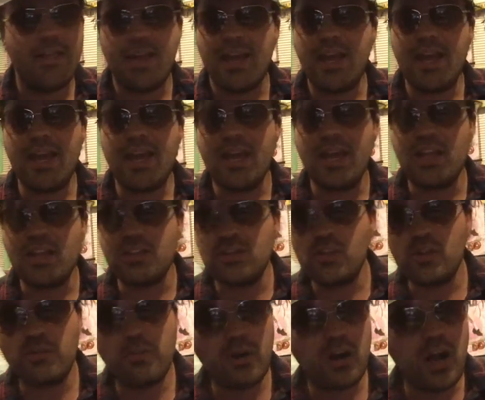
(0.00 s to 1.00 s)
and this
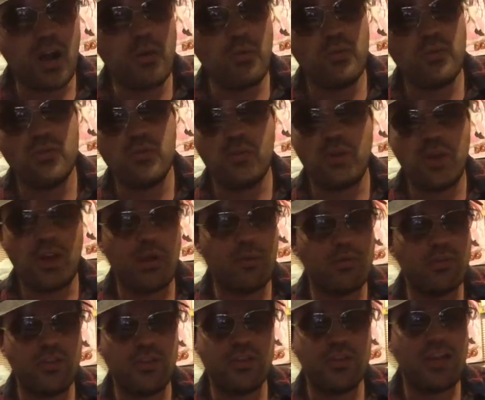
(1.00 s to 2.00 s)
is a part I was I
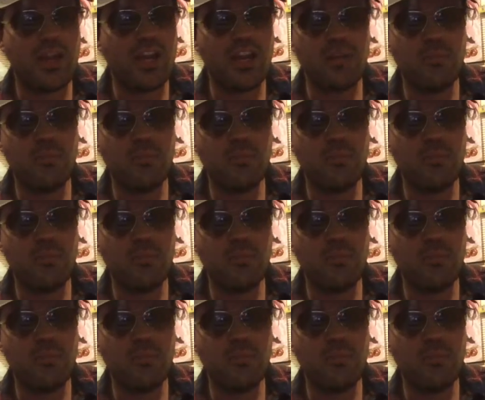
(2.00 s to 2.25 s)
was excited